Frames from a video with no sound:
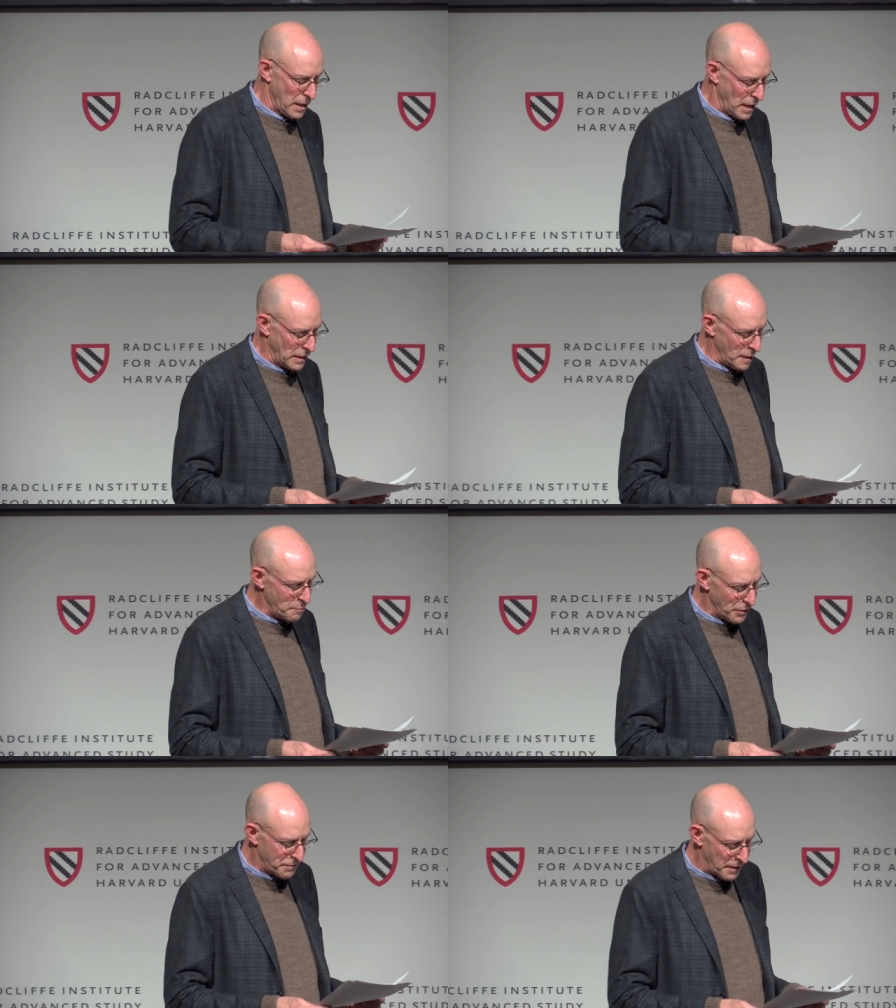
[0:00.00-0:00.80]
an
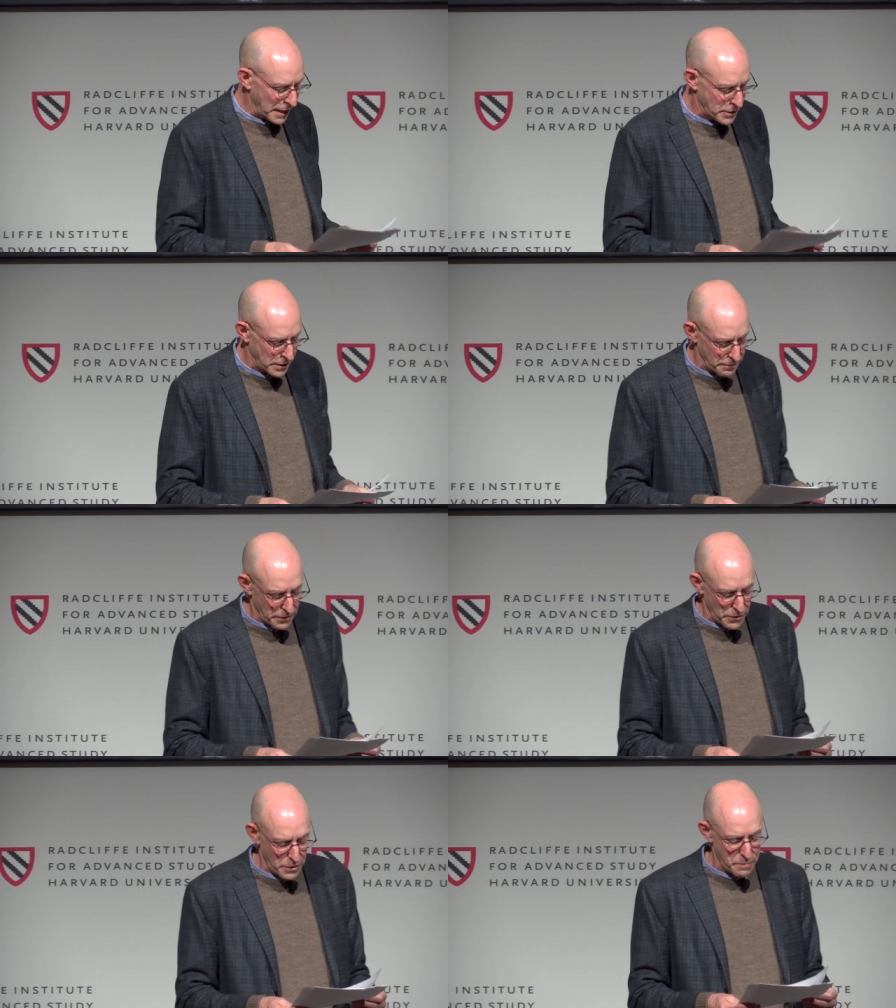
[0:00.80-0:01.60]
imperfection of
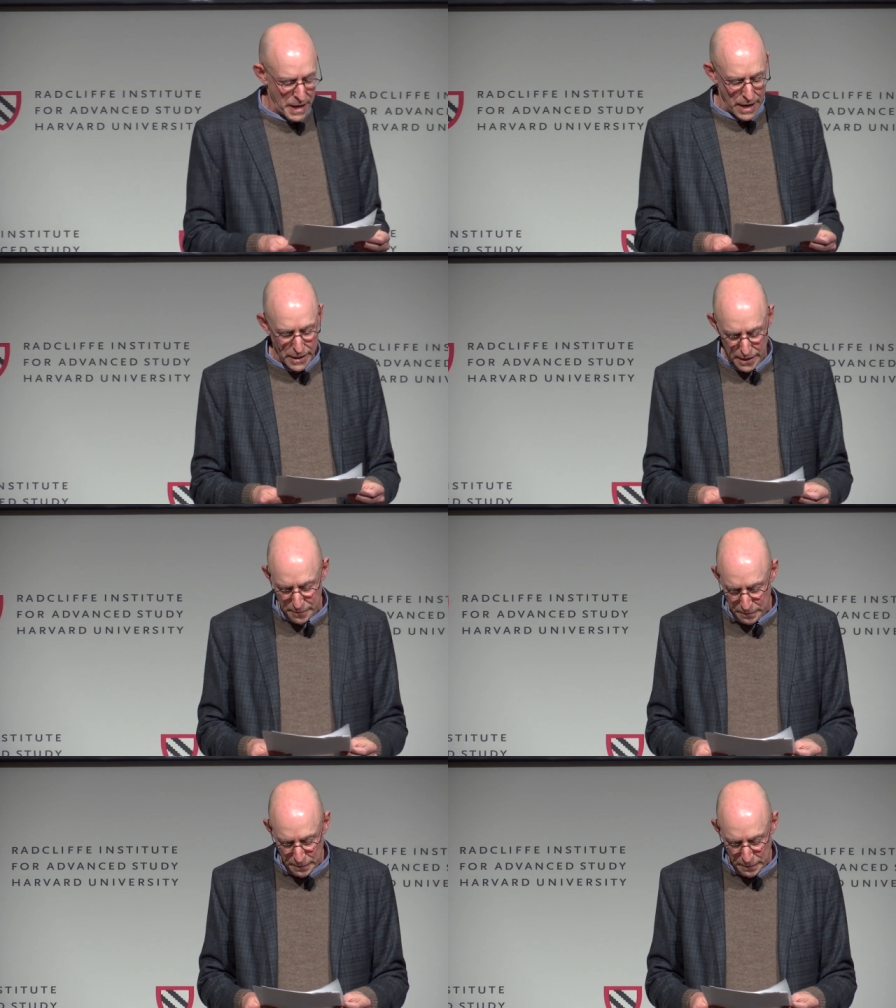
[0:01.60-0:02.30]
your humanity.